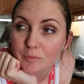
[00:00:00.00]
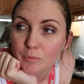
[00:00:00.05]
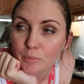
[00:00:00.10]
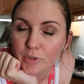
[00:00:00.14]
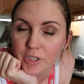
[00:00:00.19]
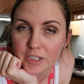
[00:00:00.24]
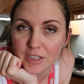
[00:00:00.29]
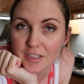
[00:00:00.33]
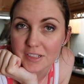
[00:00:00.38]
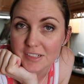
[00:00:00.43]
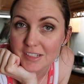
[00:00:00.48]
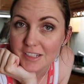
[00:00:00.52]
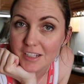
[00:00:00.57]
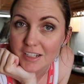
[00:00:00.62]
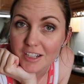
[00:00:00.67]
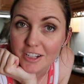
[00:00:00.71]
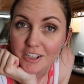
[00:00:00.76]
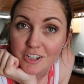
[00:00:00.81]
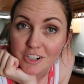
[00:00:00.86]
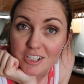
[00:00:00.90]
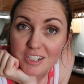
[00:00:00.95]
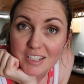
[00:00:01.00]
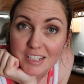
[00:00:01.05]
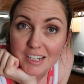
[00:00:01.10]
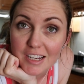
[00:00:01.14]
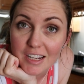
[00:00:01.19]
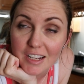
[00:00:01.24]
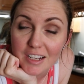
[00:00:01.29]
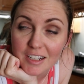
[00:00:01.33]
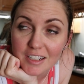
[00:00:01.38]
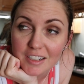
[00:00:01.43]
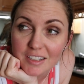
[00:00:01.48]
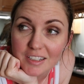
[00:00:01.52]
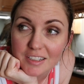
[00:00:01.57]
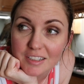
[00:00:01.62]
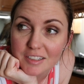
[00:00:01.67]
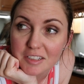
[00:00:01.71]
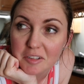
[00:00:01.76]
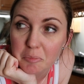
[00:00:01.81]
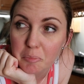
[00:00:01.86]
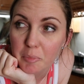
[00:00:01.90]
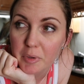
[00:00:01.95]
Brielle is eating her snack.
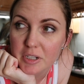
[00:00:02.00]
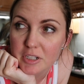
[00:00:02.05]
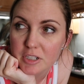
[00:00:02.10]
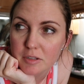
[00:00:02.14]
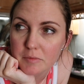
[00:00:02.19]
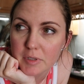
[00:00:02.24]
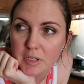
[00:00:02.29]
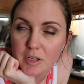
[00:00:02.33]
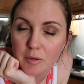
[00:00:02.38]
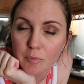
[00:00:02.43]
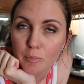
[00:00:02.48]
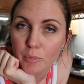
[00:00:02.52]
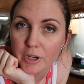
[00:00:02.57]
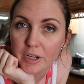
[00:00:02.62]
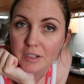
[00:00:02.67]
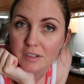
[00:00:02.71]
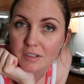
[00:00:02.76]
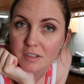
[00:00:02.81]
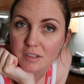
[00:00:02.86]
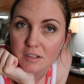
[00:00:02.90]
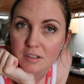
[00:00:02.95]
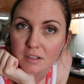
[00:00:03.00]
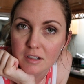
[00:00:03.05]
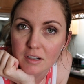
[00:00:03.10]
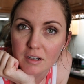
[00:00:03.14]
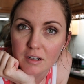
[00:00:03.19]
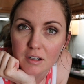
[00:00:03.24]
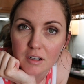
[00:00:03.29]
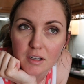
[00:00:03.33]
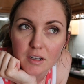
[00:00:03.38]
Benjamin and Brandon